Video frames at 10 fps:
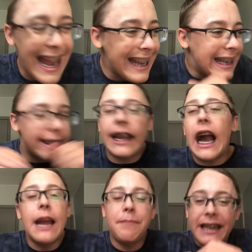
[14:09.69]
anything,
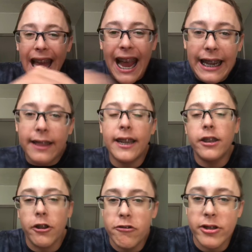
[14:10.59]
I mean
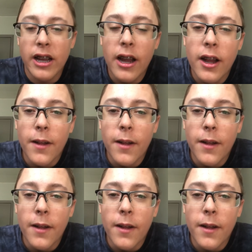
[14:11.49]
anything Tundras,